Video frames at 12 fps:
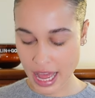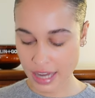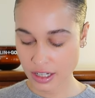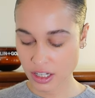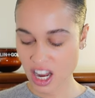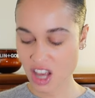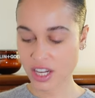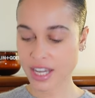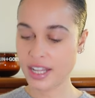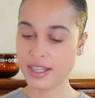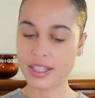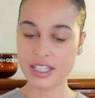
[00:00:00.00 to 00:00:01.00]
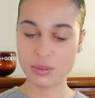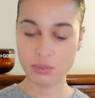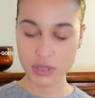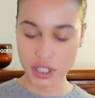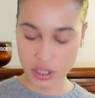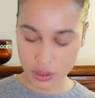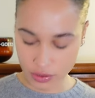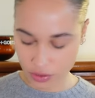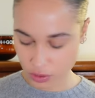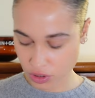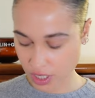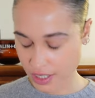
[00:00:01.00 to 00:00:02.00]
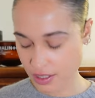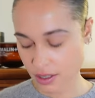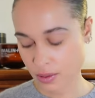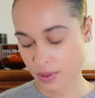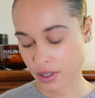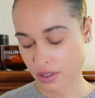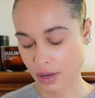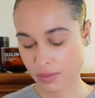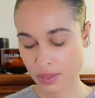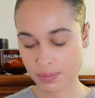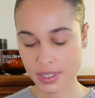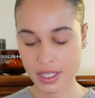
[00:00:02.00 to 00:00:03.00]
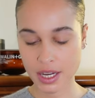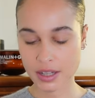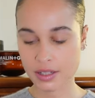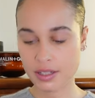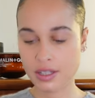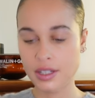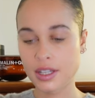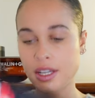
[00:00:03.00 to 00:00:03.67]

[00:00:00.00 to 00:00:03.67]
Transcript: And look at this beautiful dress. Oh my God, I'm obsessed.